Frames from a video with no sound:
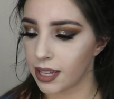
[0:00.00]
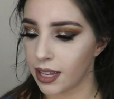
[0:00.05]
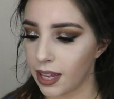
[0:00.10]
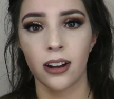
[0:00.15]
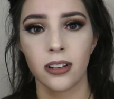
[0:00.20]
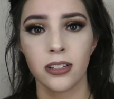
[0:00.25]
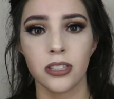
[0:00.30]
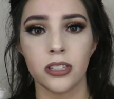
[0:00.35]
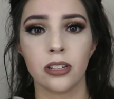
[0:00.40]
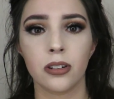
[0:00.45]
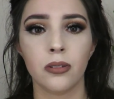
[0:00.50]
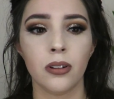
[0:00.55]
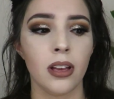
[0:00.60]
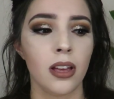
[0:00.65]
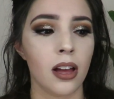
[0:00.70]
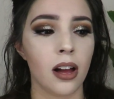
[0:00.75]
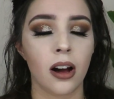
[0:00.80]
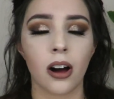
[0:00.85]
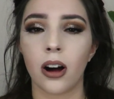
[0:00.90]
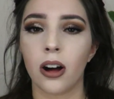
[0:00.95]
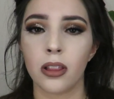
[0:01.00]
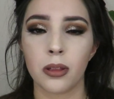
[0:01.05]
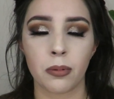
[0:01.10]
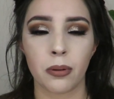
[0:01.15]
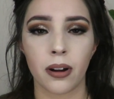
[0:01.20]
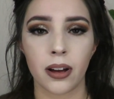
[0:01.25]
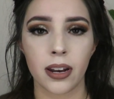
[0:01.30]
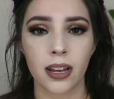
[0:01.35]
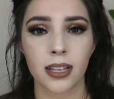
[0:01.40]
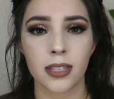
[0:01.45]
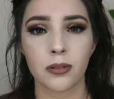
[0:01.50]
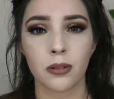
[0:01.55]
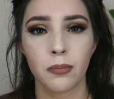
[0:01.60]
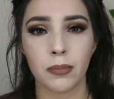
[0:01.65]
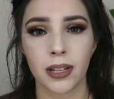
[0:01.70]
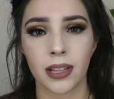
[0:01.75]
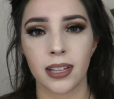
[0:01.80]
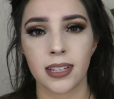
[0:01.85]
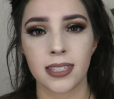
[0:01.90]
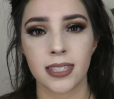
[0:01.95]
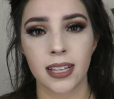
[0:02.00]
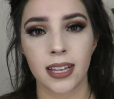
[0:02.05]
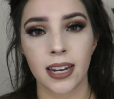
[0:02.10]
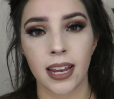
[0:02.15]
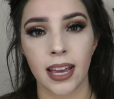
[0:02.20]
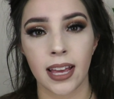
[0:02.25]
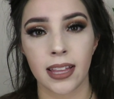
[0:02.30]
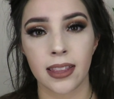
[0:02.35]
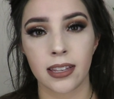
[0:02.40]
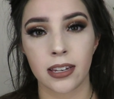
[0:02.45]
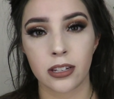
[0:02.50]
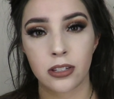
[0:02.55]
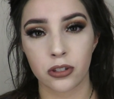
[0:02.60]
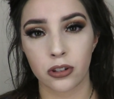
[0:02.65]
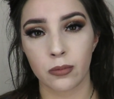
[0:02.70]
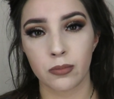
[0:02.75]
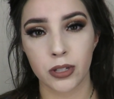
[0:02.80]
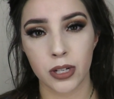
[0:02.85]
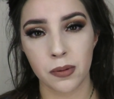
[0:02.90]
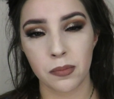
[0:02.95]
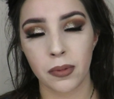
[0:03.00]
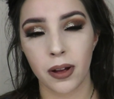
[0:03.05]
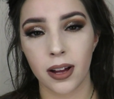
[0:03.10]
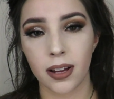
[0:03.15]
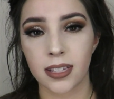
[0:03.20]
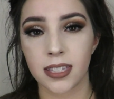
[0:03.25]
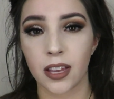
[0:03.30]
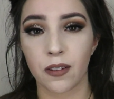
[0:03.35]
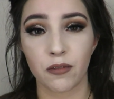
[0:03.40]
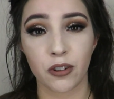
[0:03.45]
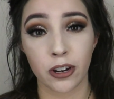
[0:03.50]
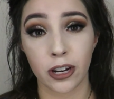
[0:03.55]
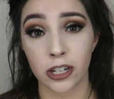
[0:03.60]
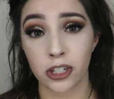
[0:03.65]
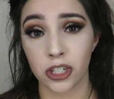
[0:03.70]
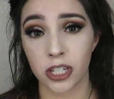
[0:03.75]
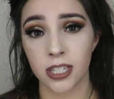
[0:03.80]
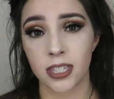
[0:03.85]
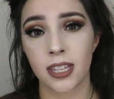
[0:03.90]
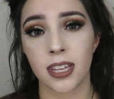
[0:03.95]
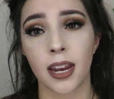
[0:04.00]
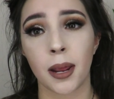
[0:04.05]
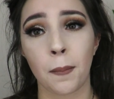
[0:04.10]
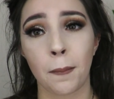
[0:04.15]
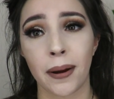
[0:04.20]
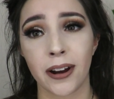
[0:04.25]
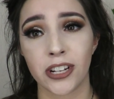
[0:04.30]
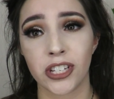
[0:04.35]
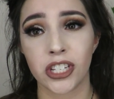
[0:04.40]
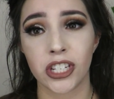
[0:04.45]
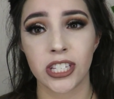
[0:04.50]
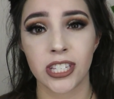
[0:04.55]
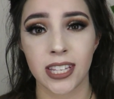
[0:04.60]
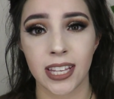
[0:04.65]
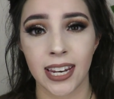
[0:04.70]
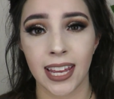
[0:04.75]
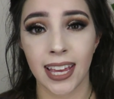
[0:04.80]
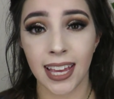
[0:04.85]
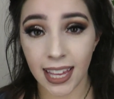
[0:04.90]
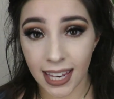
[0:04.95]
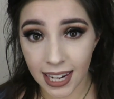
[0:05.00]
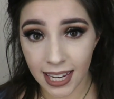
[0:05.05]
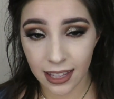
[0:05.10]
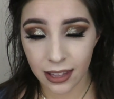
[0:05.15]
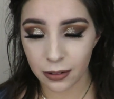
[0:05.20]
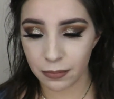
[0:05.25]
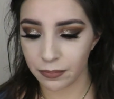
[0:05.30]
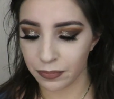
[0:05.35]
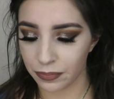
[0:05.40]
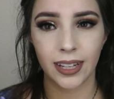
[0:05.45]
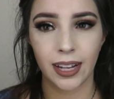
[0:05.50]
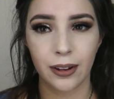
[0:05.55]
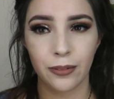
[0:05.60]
And also, all the products will be listed in the description box if you're interested in purchasing any of them.